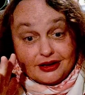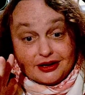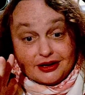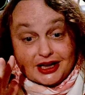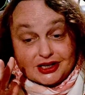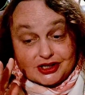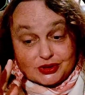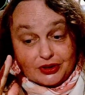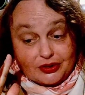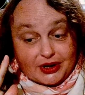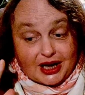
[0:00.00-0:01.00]
as we
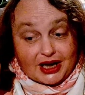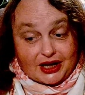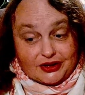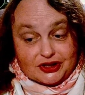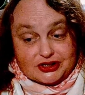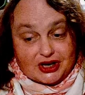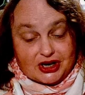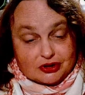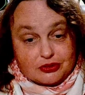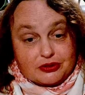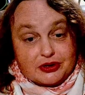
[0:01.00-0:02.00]
look at this
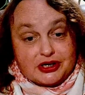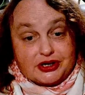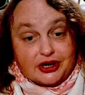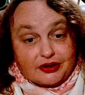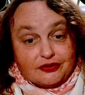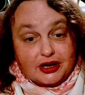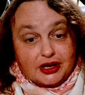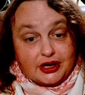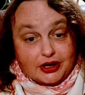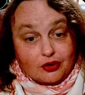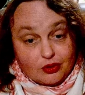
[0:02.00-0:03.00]
increasing fucking
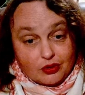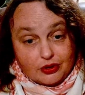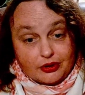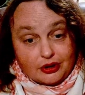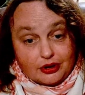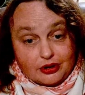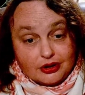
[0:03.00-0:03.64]
horror,